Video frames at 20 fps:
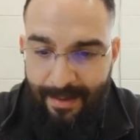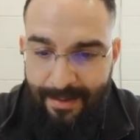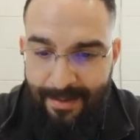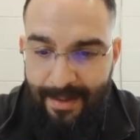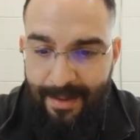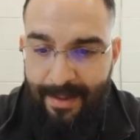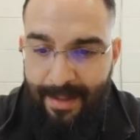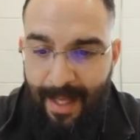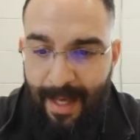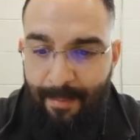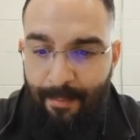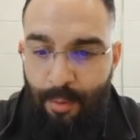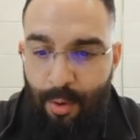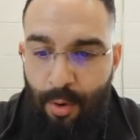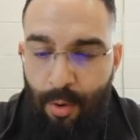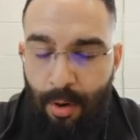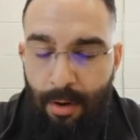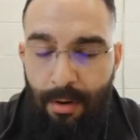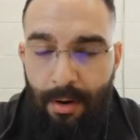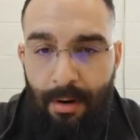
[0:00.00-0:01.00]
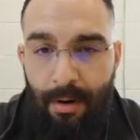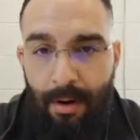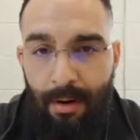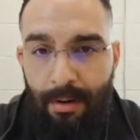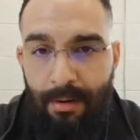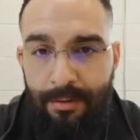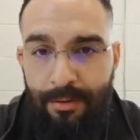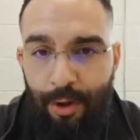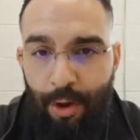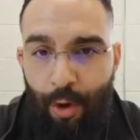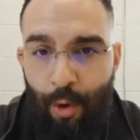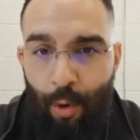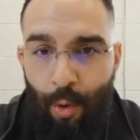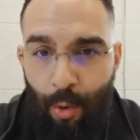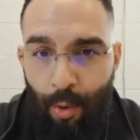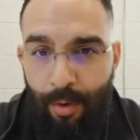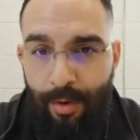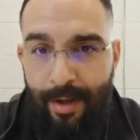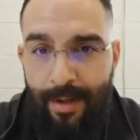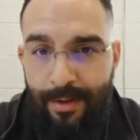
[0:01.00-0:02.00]
to them who are called
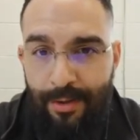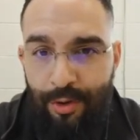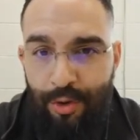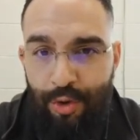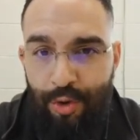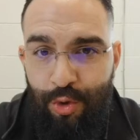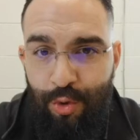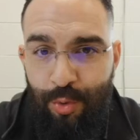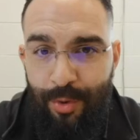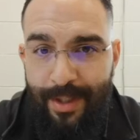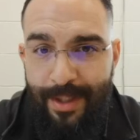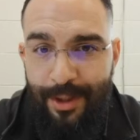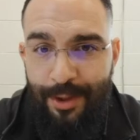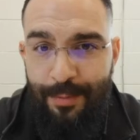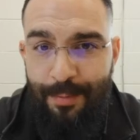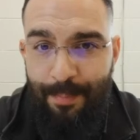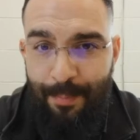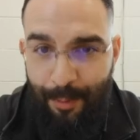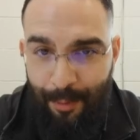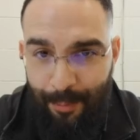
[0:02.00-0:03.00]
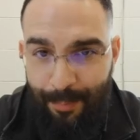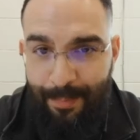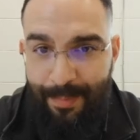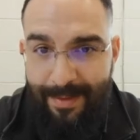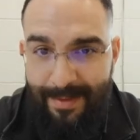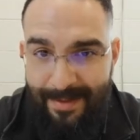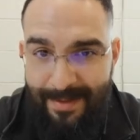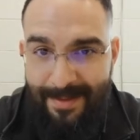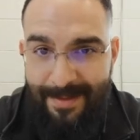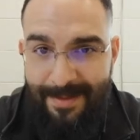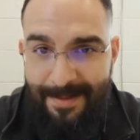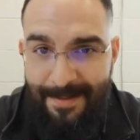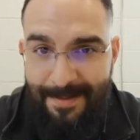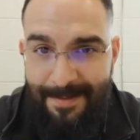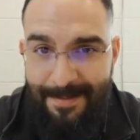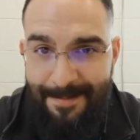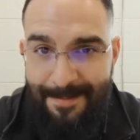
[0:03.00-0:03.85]
according to His purpose."